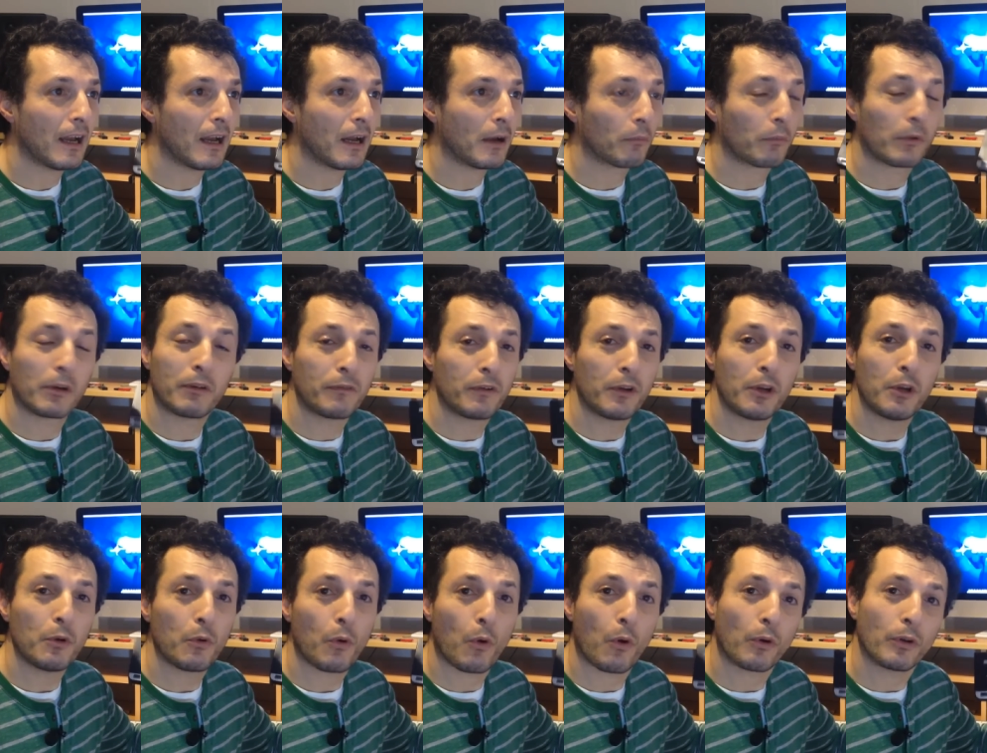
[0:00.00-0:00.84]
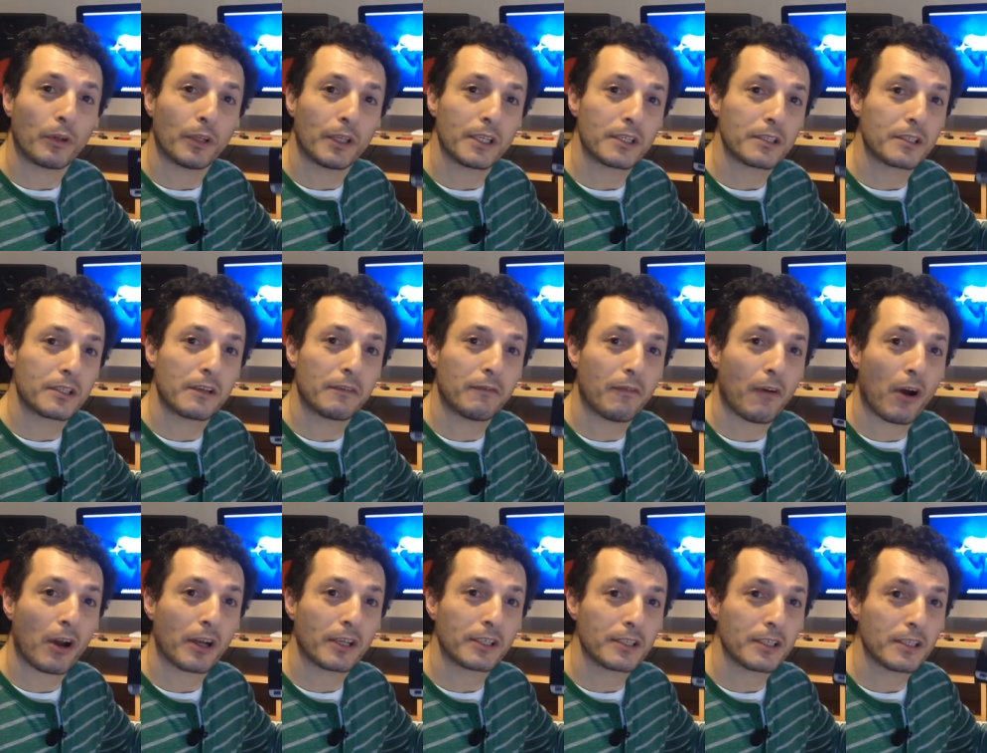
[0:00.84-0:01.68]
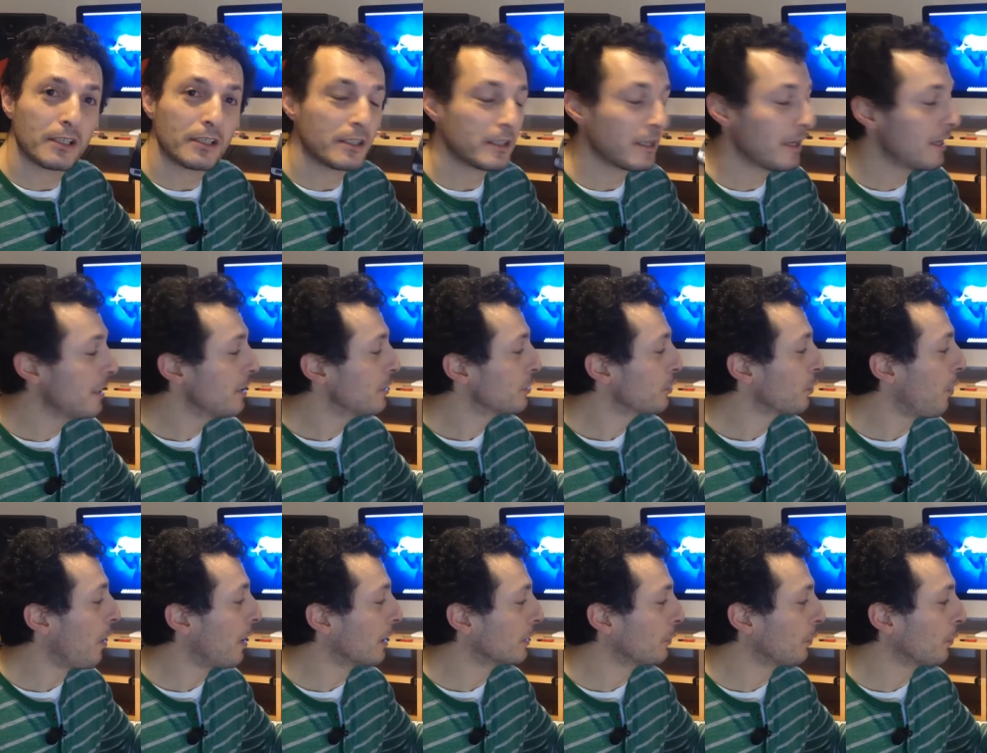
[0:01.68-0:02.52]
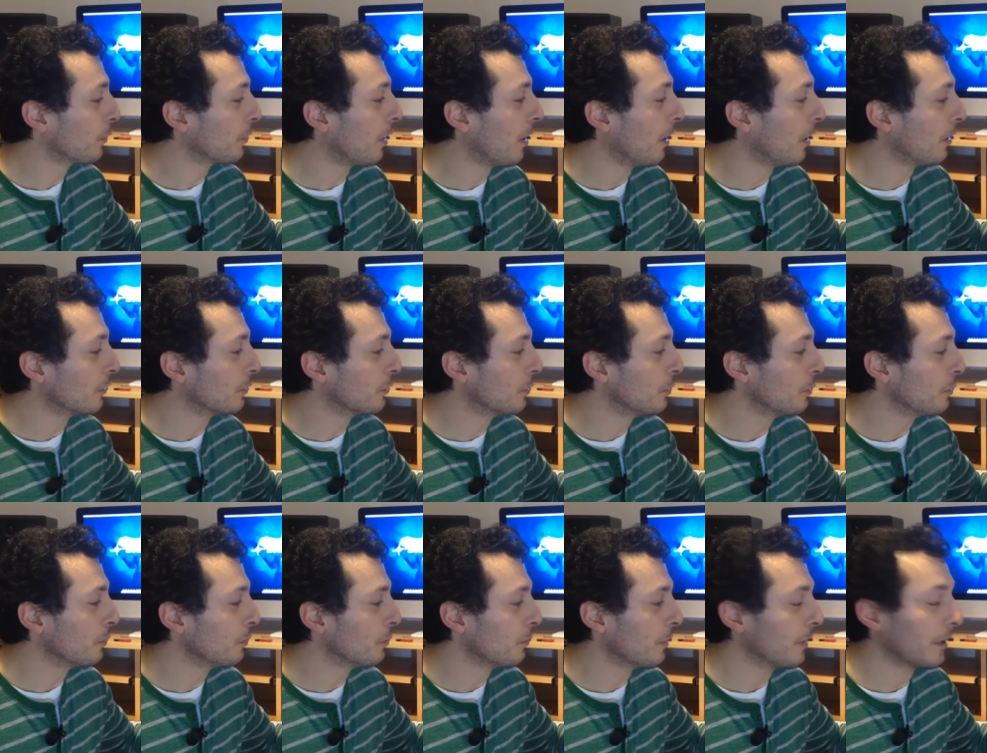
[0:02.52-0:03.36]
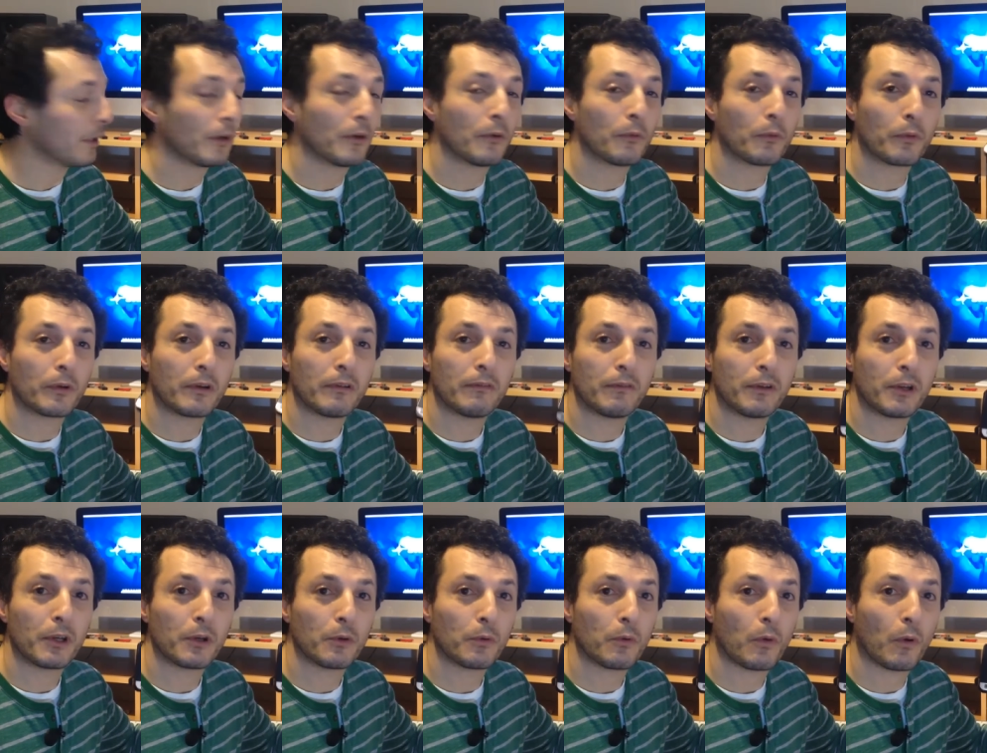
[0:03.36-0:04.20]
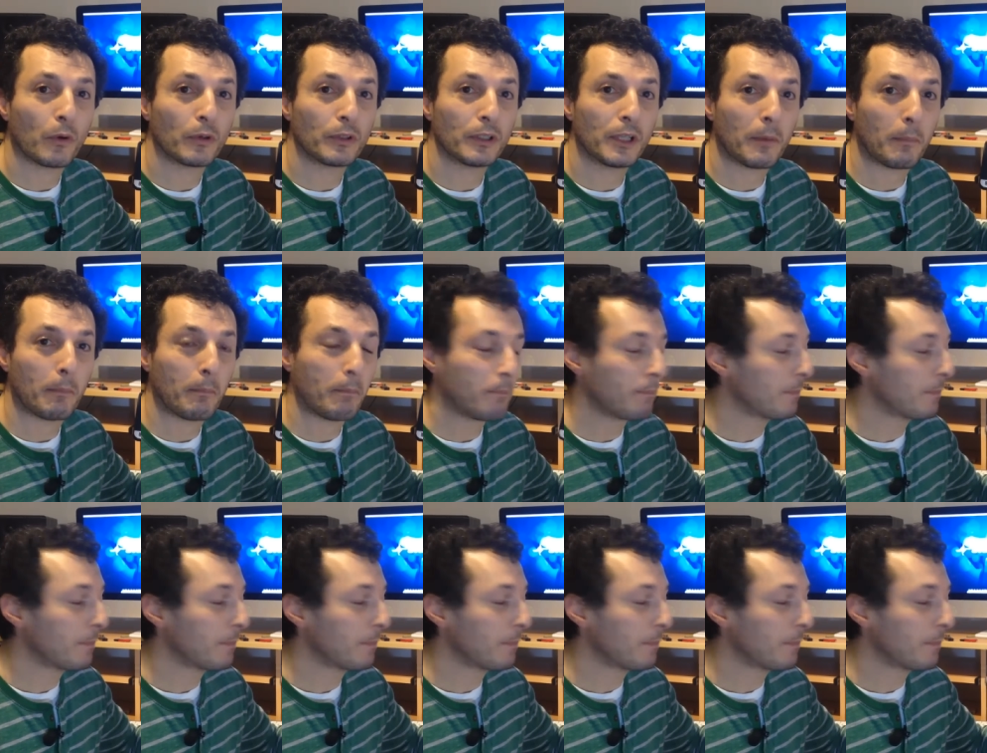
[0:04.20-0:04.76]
review on these devices, so I thought I'll do a review on them.